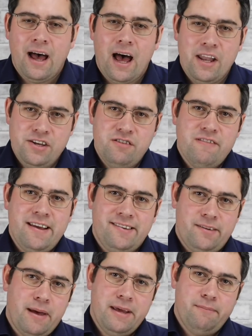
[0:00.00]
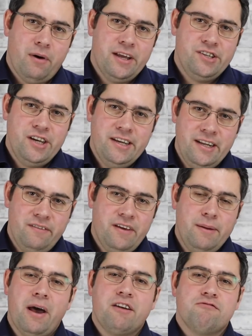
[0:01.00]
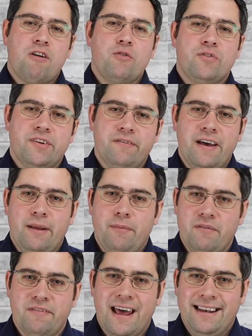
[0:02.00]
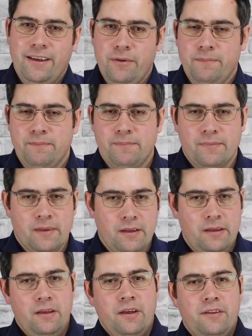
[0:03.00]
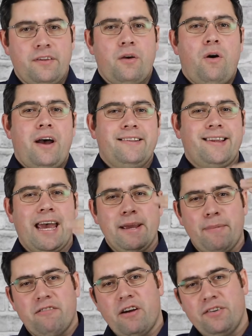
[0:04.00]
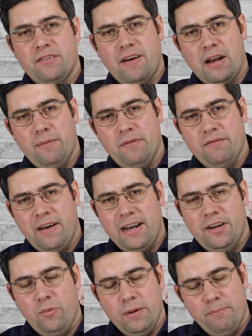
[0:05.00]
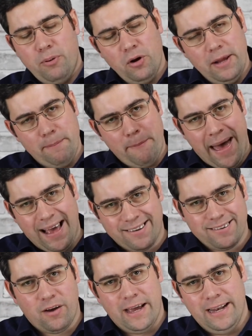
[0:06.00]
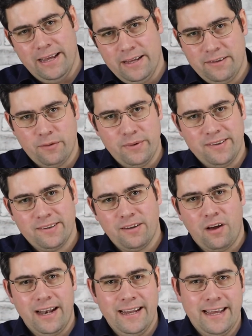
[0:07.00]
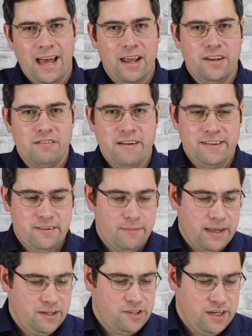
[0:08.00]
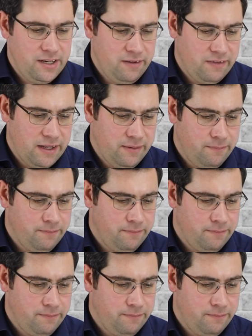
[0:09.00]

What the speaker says: underestimate my GDV, my gross development value. So I take my gross development value, we pull it back slightly, so we slightly underestimate the GDV.